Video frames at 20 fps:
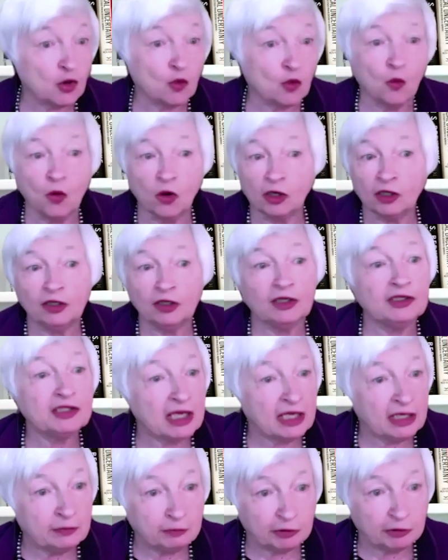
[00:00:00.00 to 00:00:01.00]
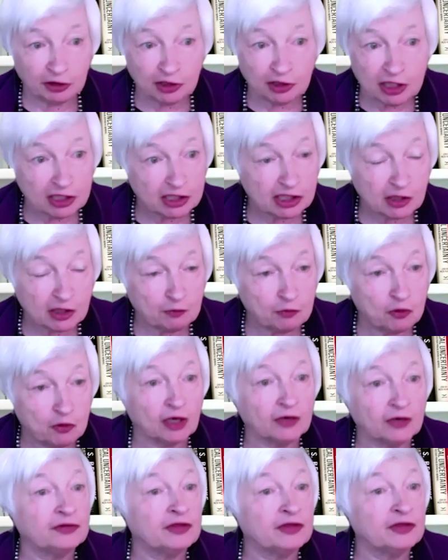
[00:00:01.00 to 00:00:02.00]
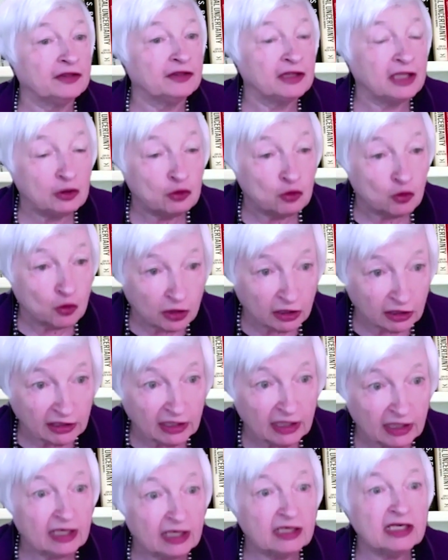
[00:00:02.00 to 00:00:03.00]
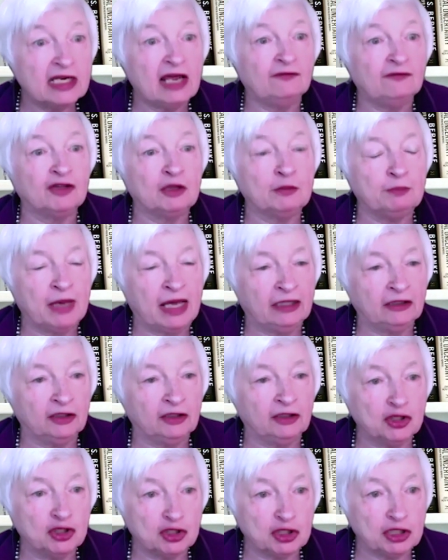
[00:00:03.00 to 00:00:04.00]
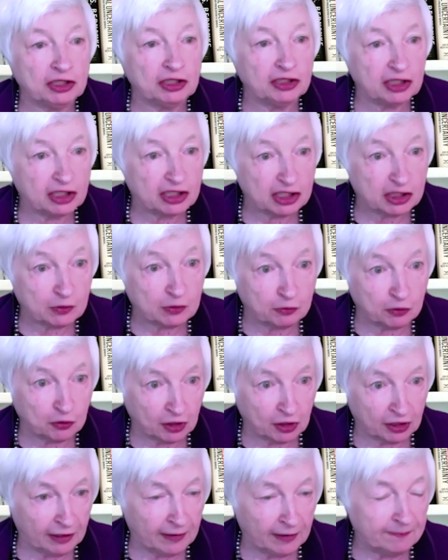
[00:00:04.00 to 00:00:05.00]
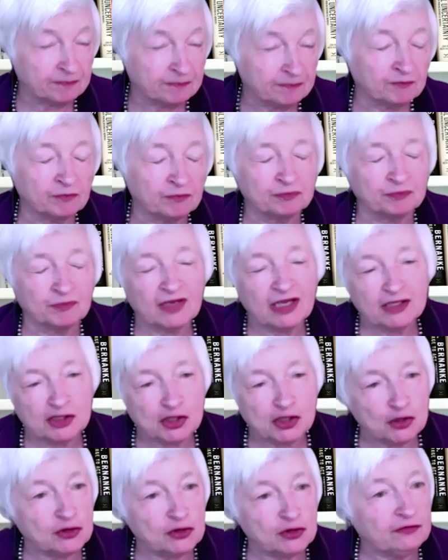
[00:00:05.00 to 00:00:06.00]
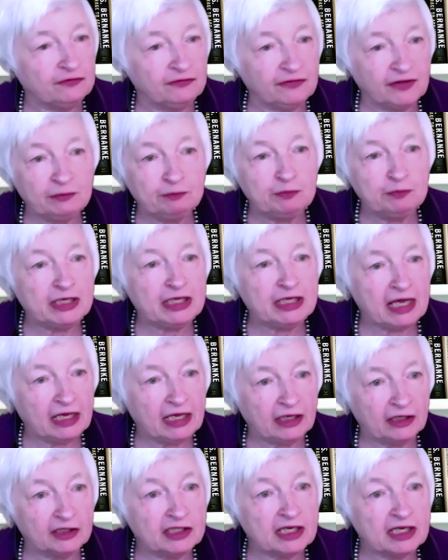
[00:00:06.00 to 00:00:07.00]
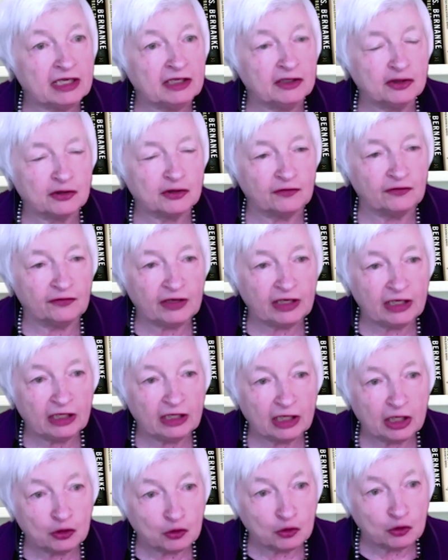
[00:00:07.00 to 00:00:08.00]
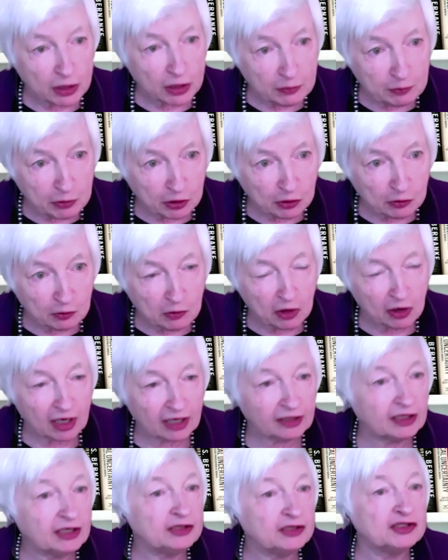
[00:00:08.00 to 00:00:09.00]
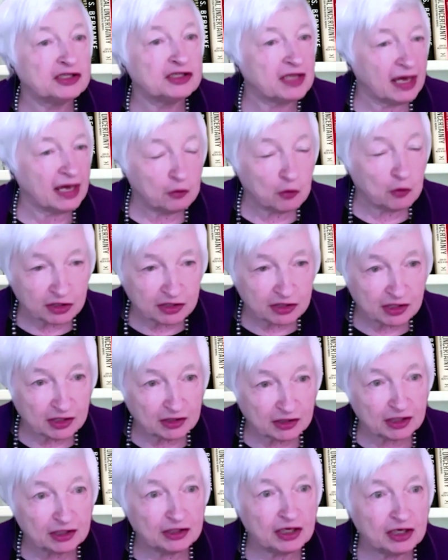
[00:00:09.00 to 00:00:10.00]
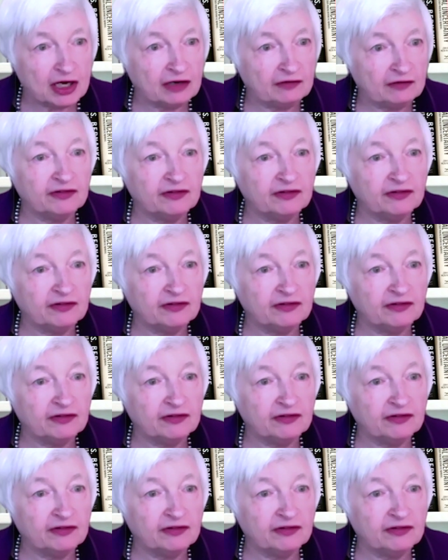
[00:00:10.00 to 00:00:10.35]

weren't able to support that. They really didn't have the balance sheet to support it. So the Fed began to intervene in repo markets. That wasn't enough.